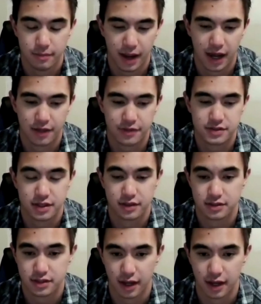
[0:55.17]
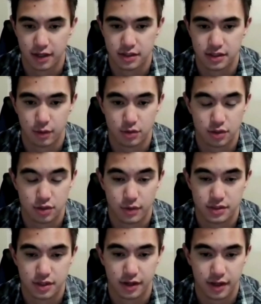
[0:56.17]
the math and the sciences. I was
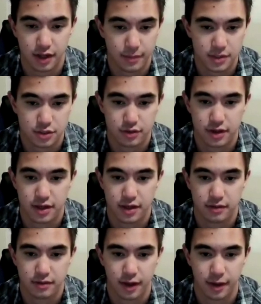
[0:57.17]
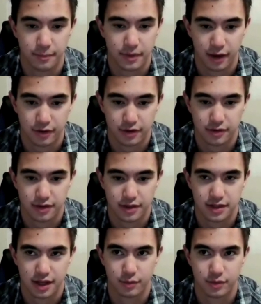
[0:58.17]
always good at chemistry,
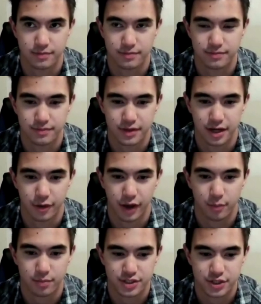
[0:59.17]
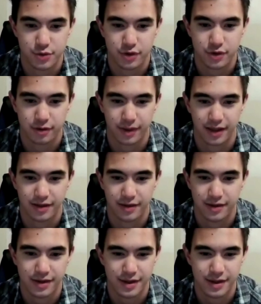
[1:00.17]
calculus. I would, help tutor my